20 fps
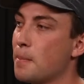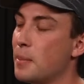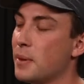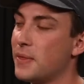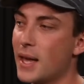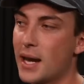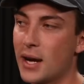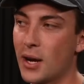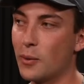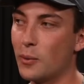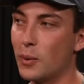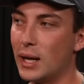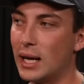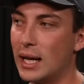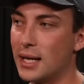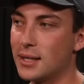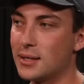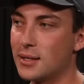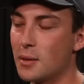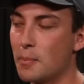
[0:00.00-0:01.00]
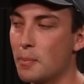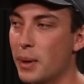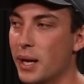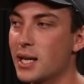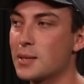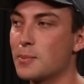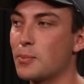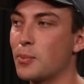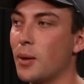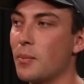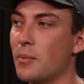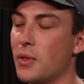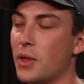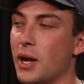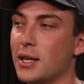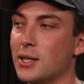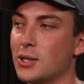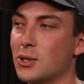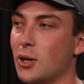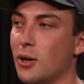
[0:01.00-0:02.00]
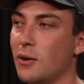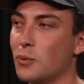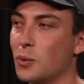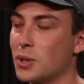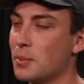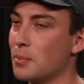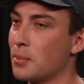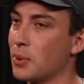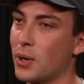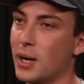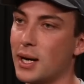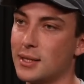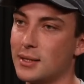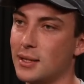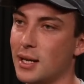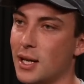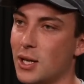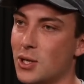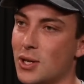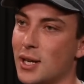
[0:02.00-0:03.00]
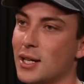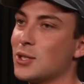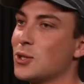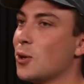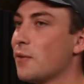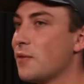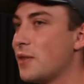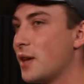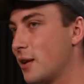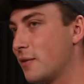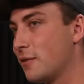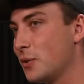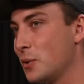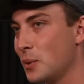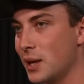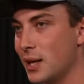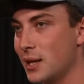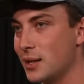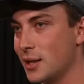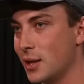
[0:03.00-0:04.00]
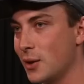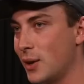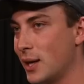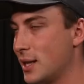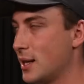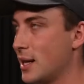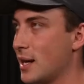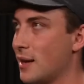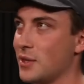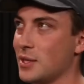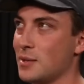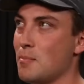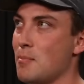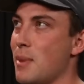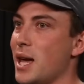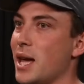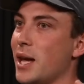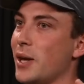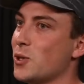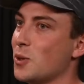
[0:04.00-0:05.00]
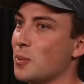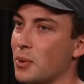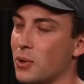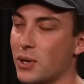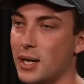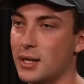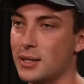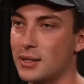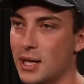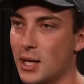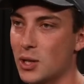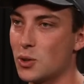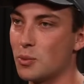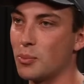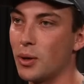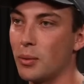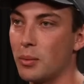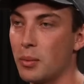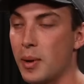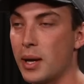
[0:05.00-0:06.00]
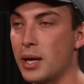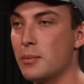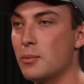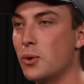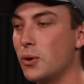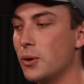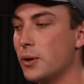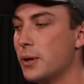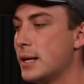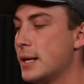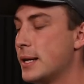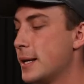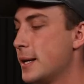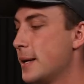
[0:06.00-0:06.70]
But then I realized that the biggest problem that I solved wasn't procrastination. I'd solved that a few years ago. I didn't have this major procrastination problem anymore.